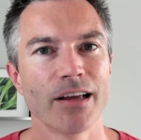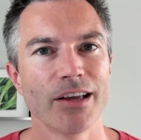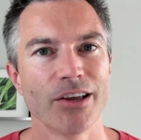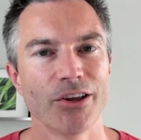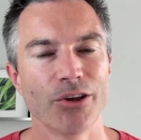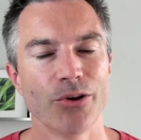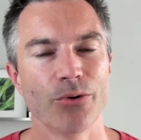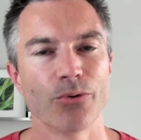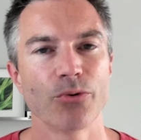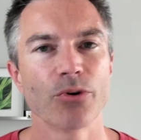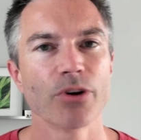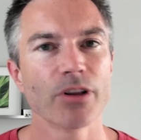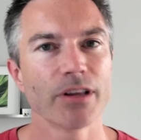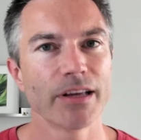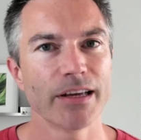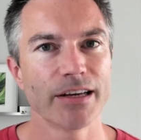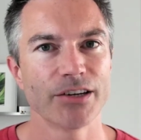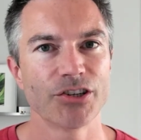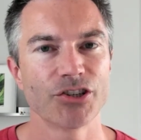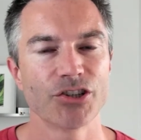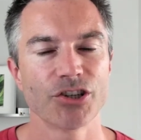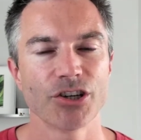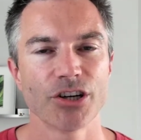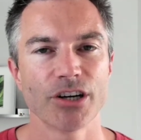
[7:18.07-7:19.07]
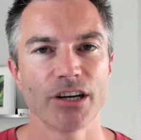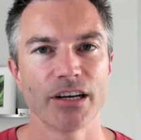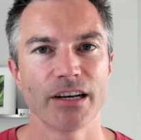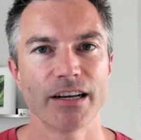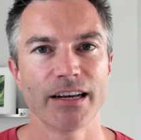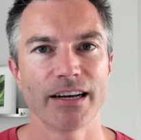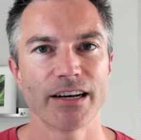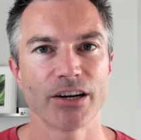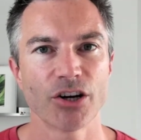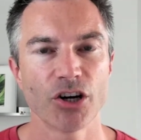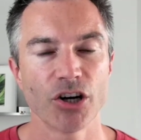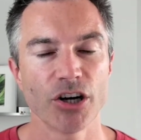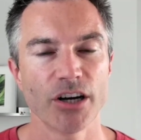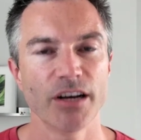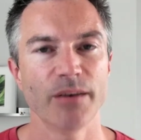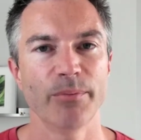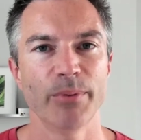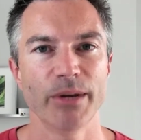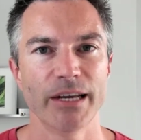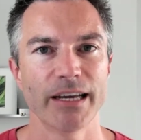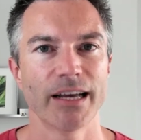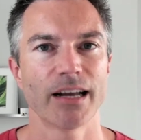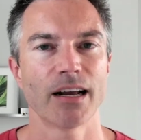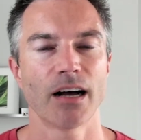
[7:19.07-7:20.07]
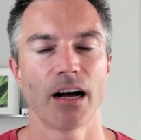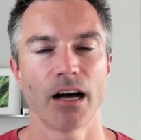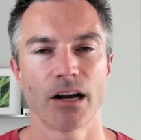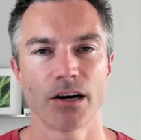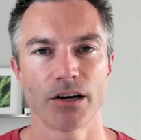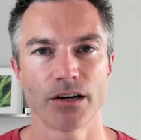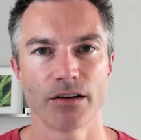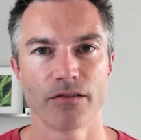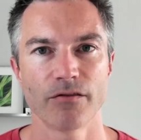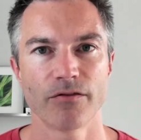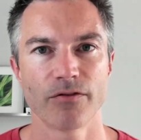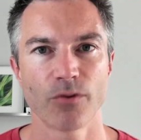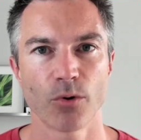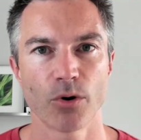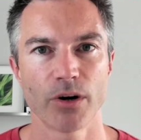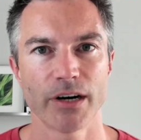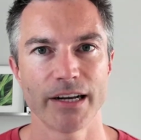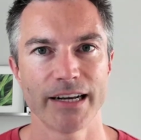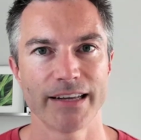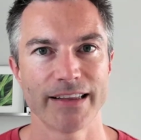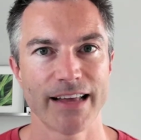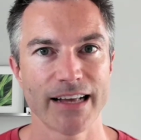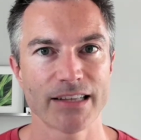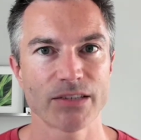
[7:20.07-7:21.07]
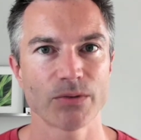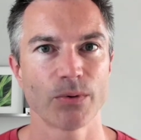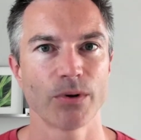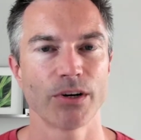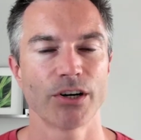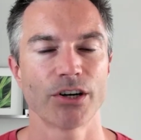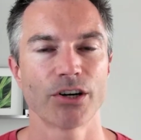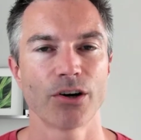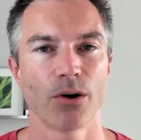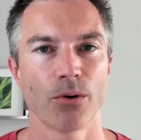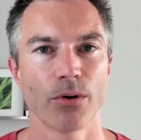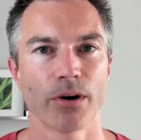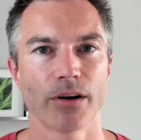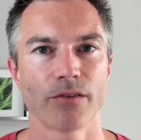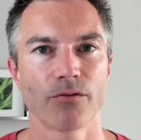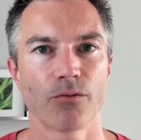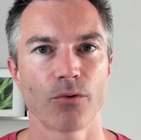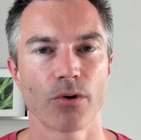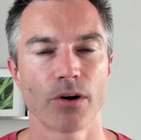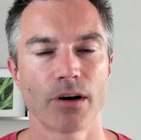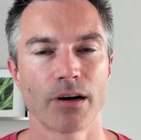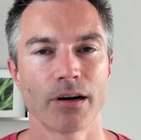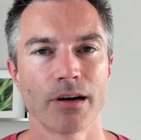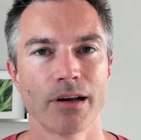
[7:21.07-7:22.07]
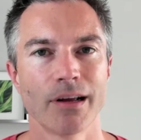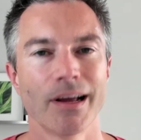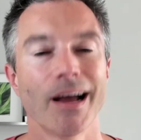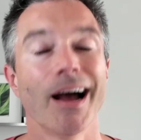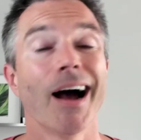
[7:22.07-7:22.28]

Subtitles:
you really should and could be at 140, and that's what you're going for.